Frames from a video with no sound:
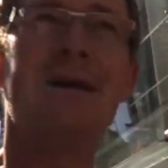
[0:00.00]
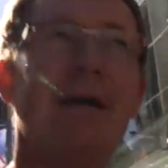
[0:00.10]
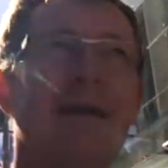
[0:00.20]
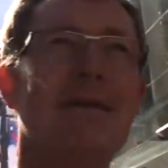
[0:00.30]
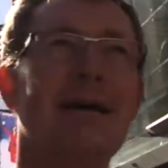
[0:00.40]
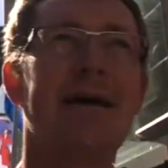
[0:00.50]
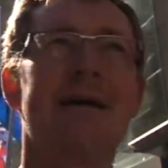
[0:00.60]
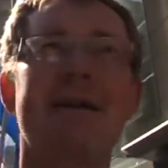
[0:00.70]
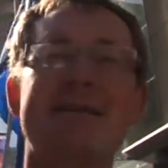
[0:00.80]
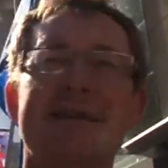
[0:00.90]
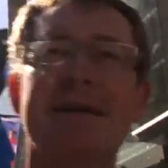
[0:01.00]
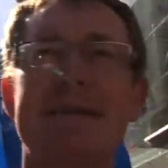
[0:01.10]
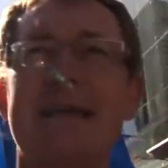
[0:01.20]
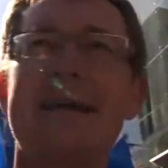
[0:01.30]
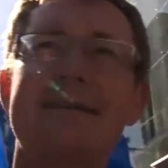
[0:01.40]
and against the
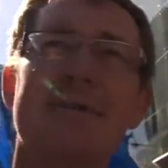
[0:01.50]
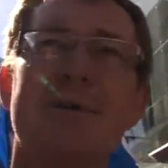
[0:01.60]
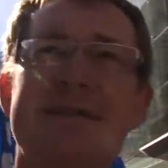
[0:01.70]
attacks that we're